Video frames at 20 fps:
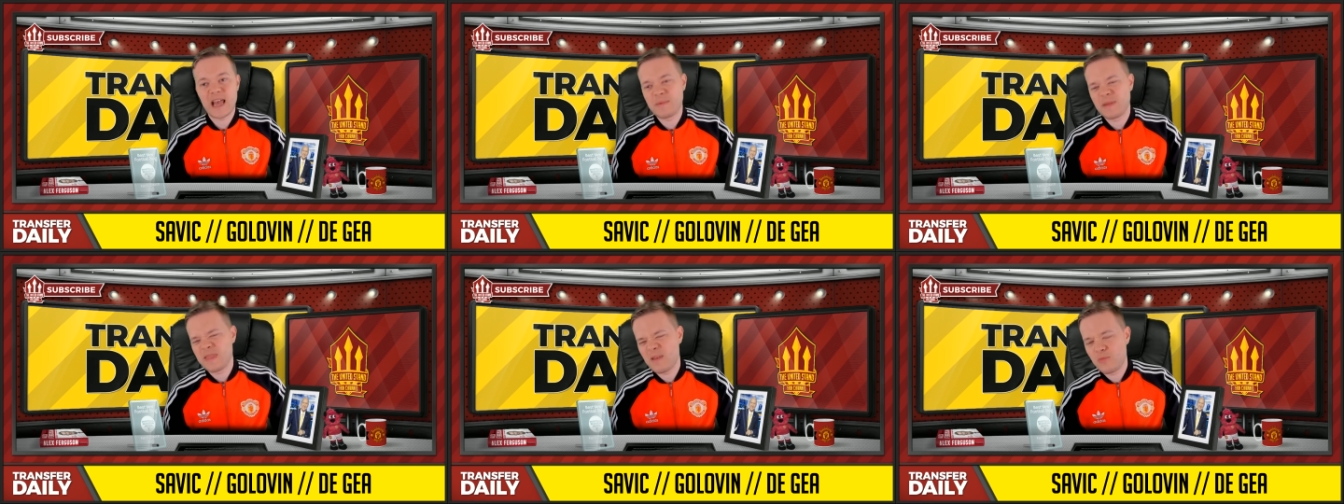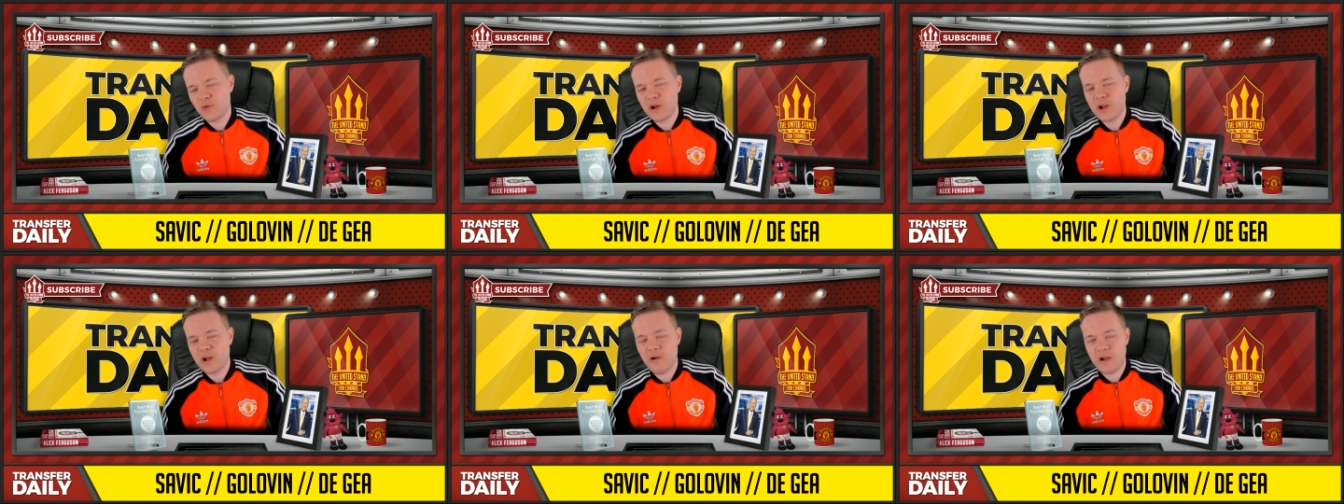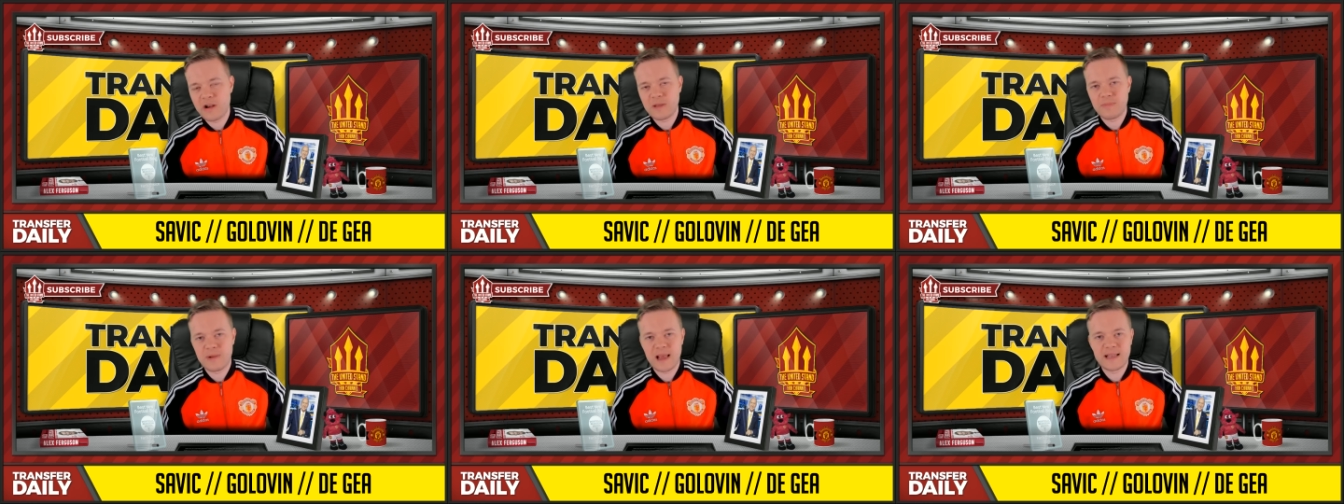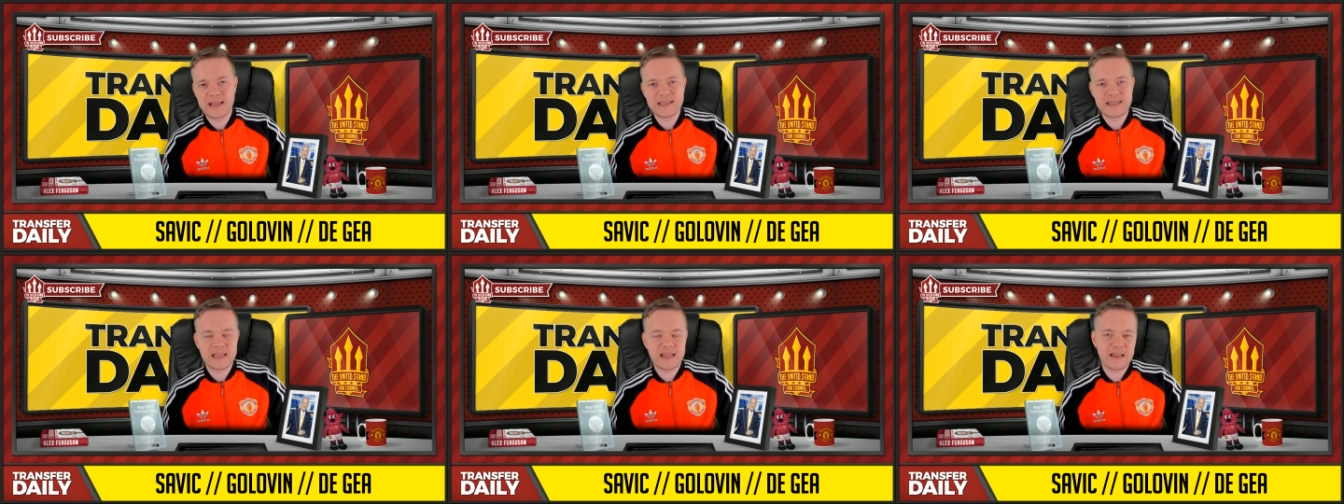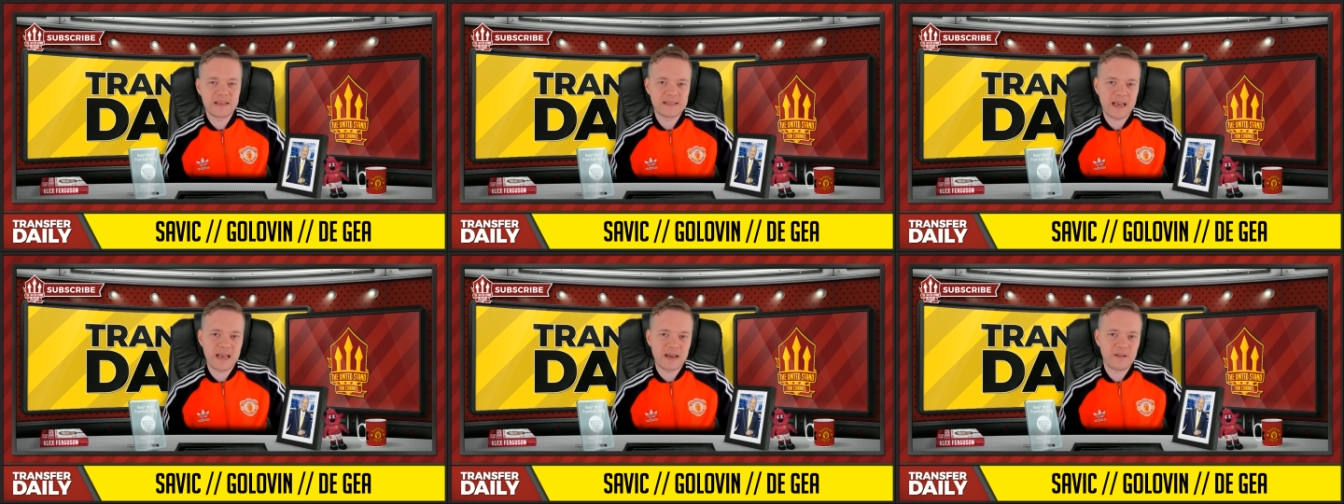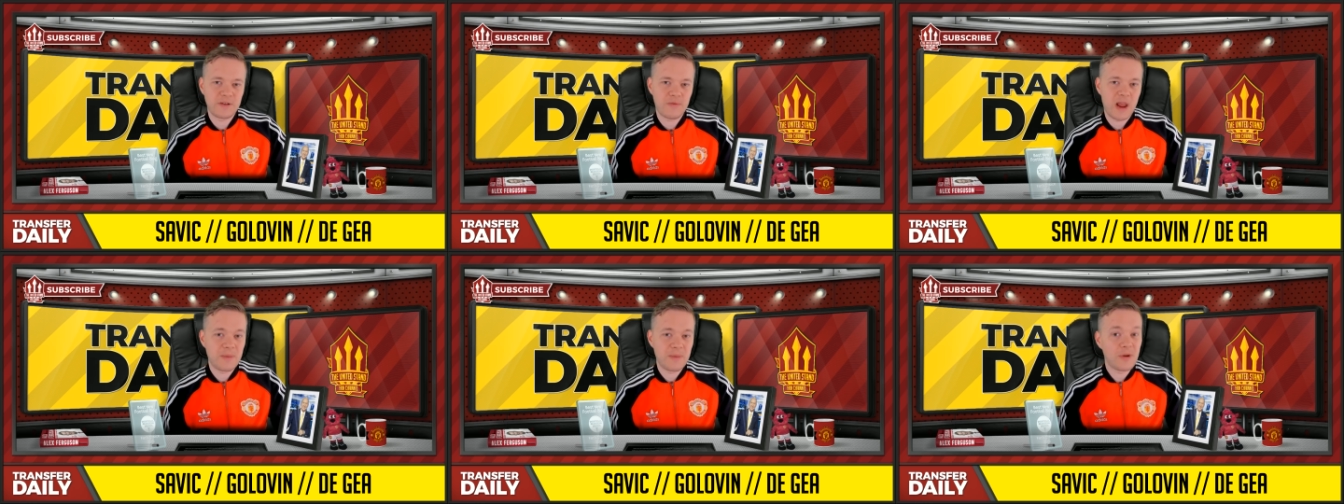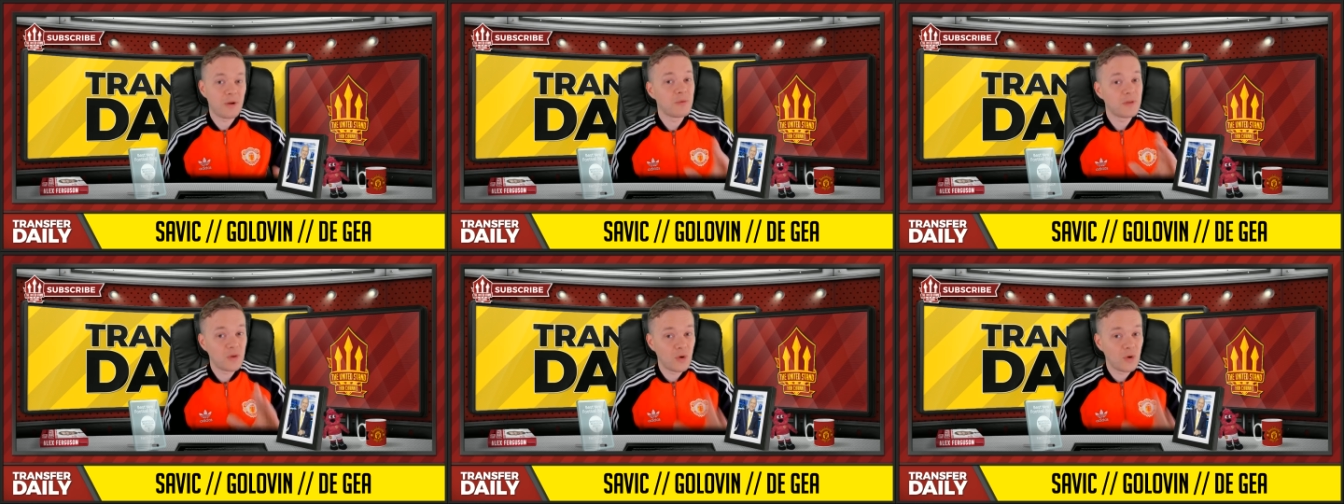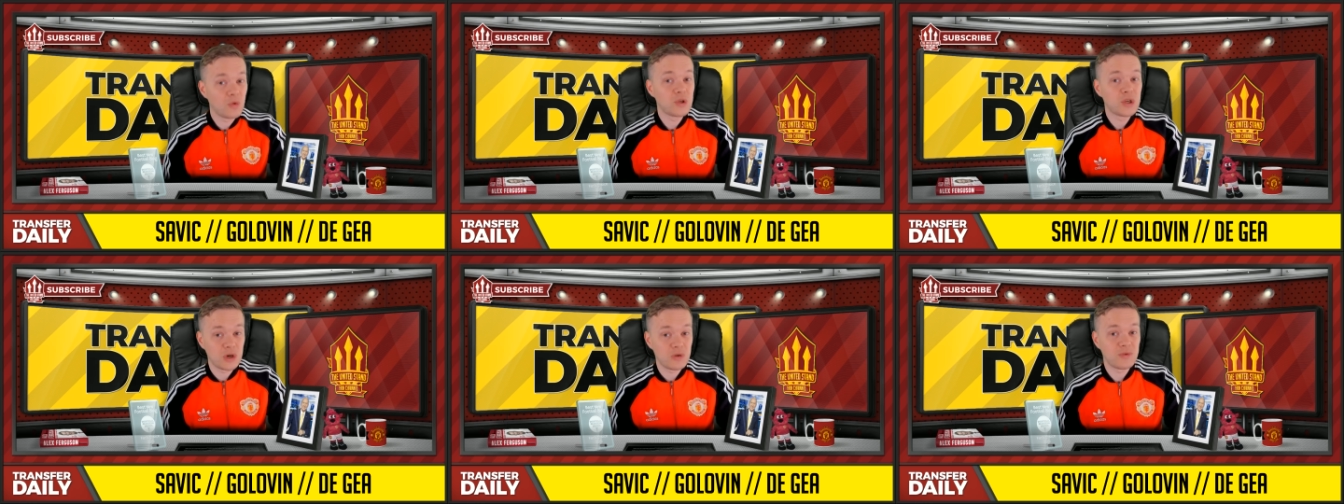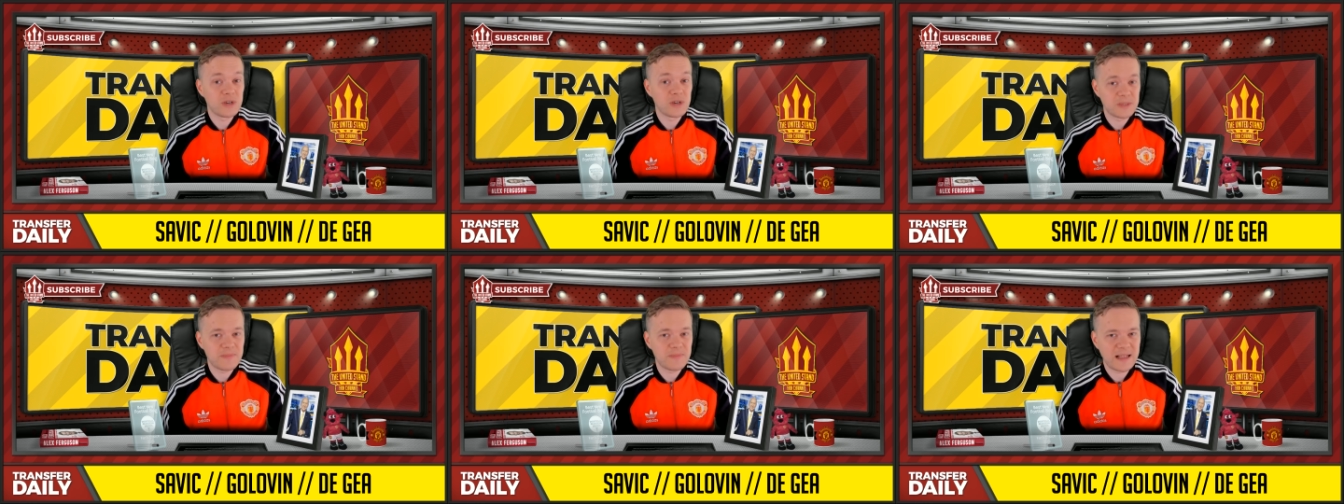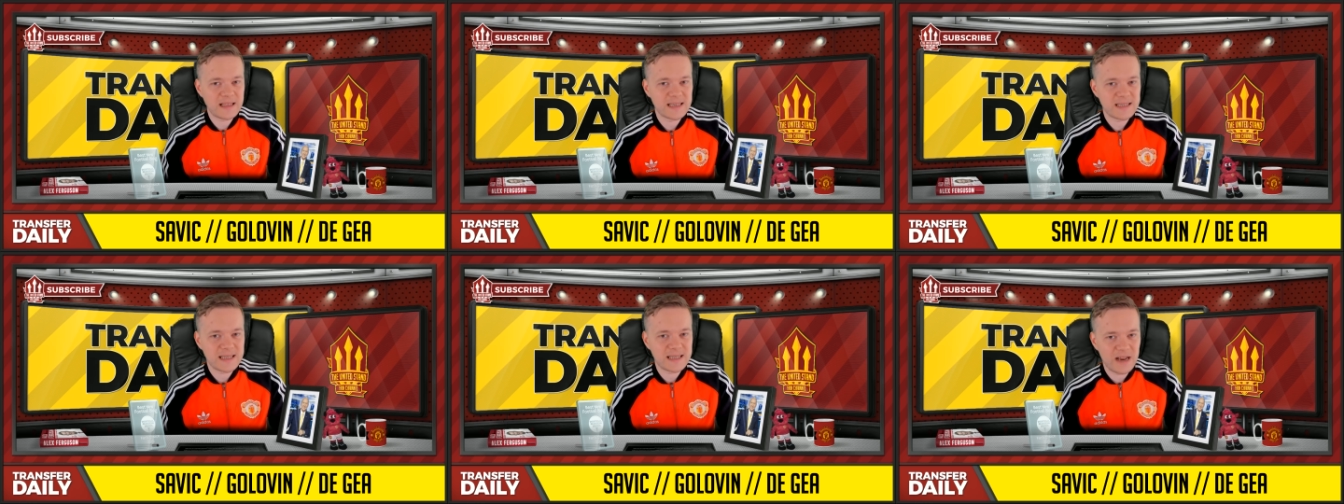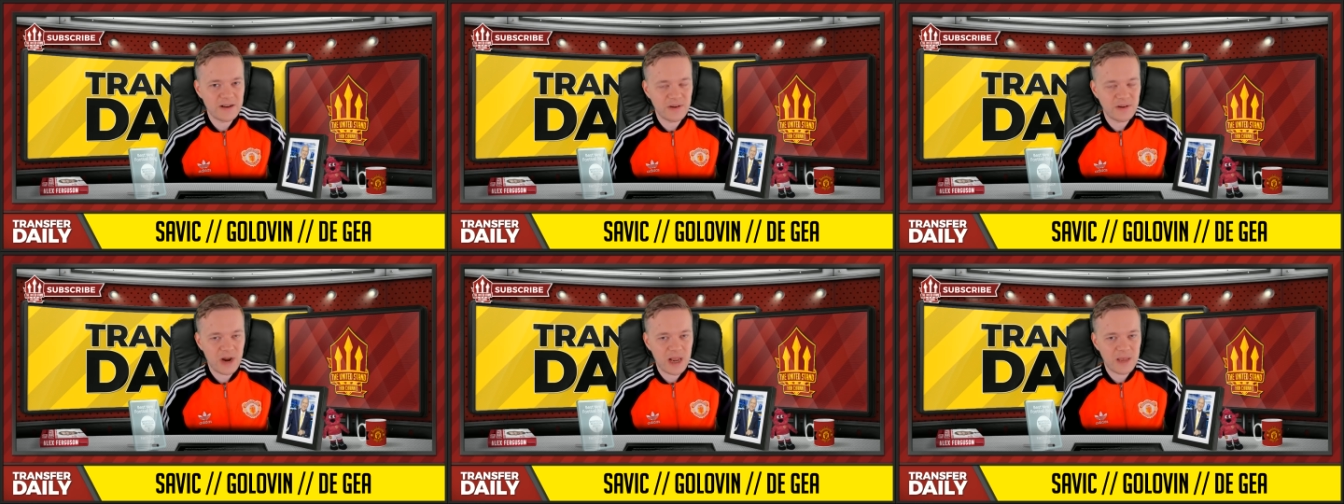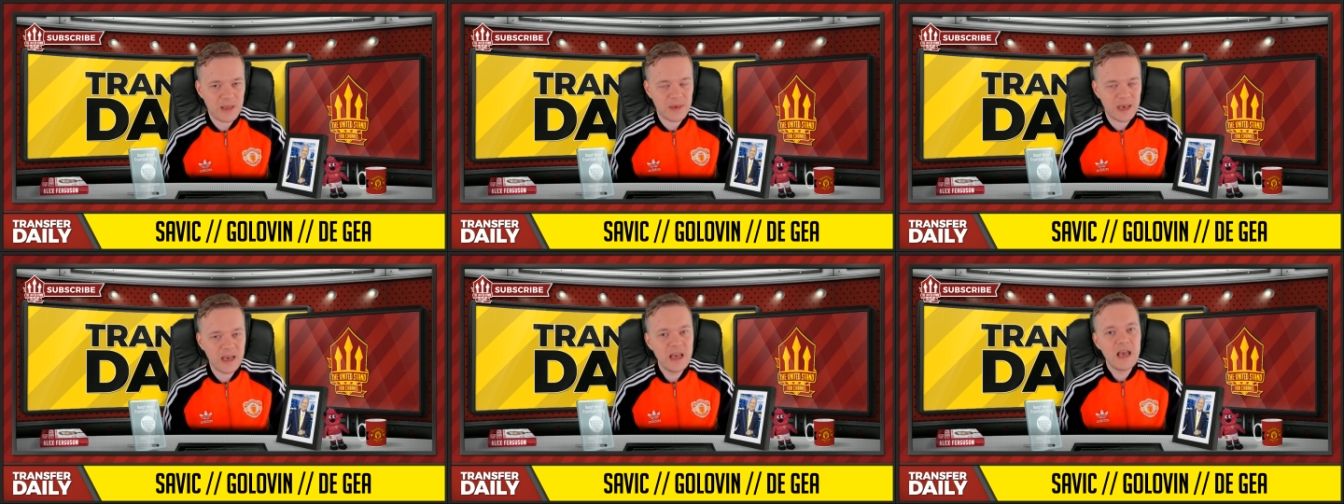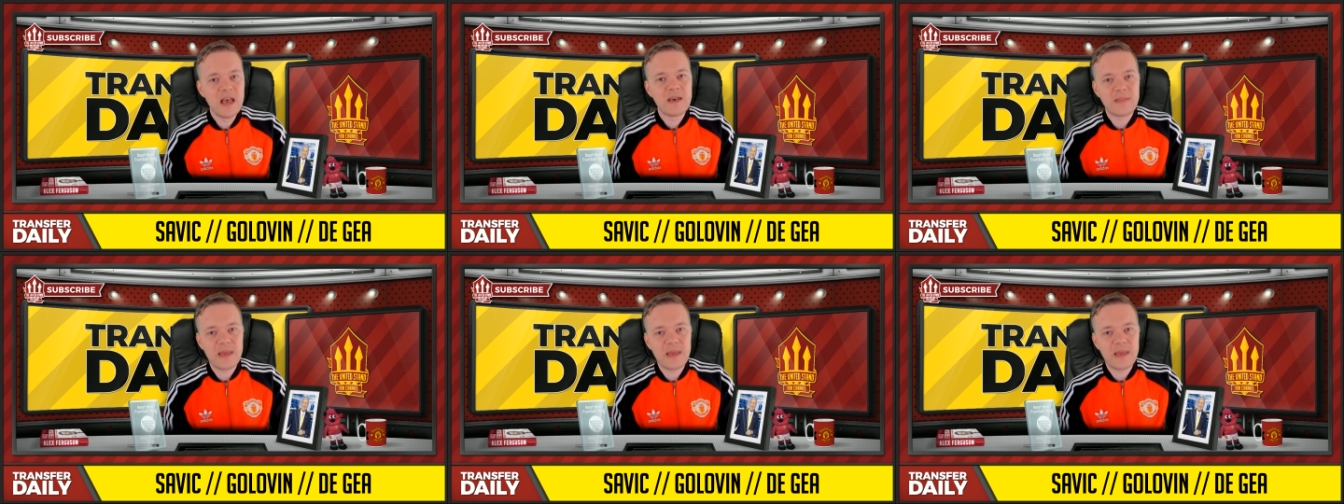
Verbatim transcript: I mean, they were only playing Saudi Arabia, and with all due respect to Saudi Arabia,